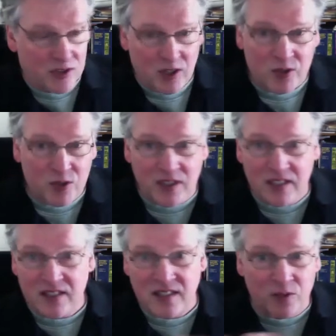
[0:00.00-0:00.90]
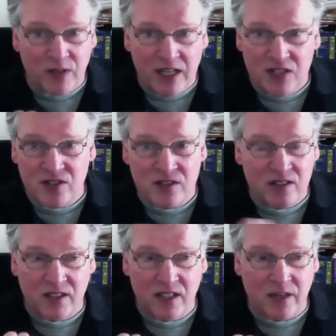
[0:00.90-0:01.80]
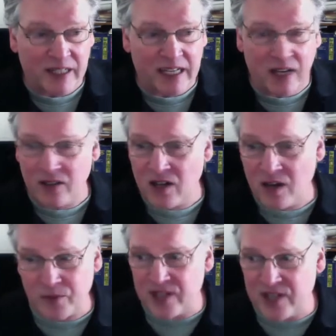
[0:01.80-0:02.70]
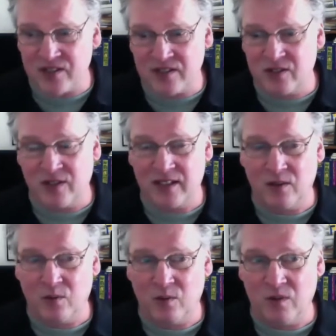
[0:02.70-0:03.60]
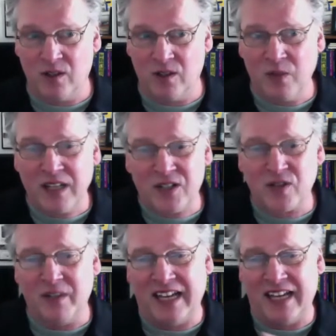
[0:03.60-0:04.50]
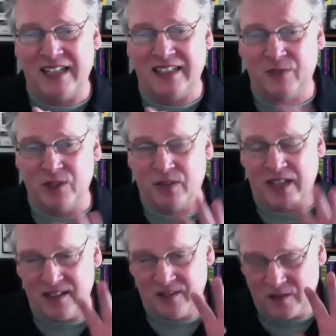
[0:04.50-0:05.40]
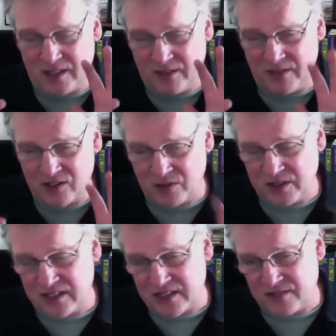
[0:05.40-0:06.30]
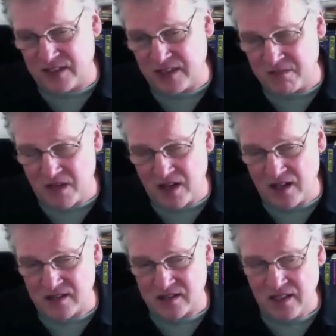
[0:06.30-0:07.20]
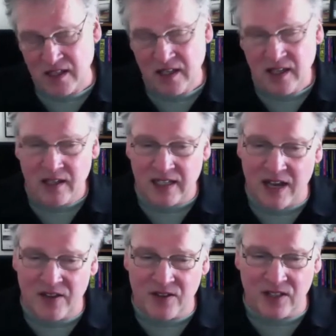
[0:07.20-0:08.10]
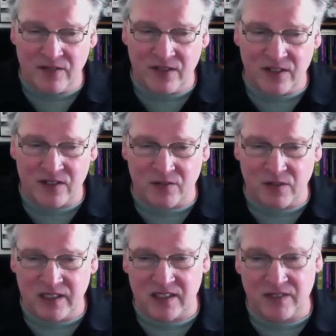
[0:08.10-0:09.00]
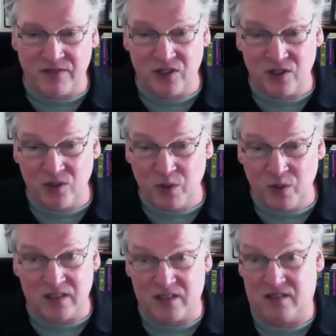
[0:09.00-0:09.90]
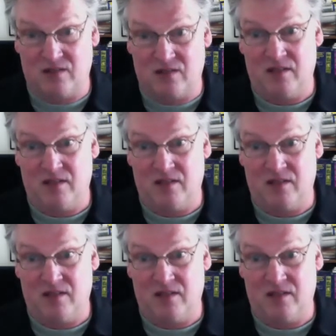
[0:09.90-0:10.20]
doing these iterations that are coming out, and operations is going, we had trouble handling when you were giving us a release every 8 months. Now that you're giving us a release every 2 weeks,